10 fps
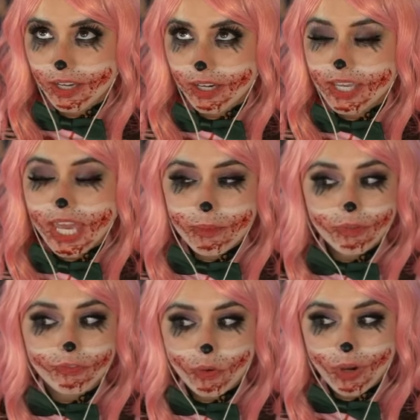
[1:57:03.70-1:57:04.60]
It came
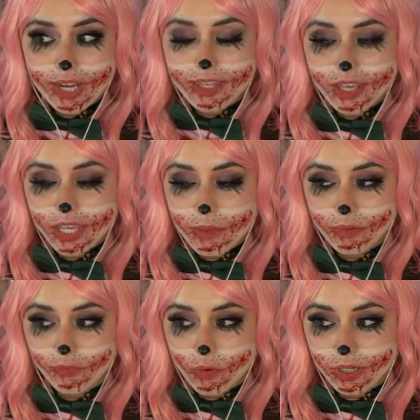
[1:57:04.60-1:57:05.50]
before, I think it came
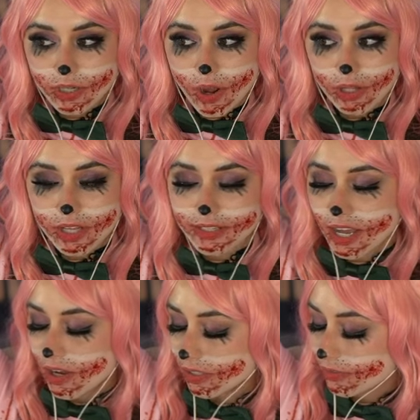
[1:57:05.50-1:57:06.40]
before,
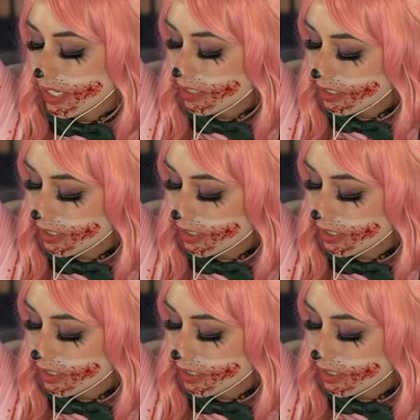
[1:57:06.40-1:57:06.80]
not Hollow Knight.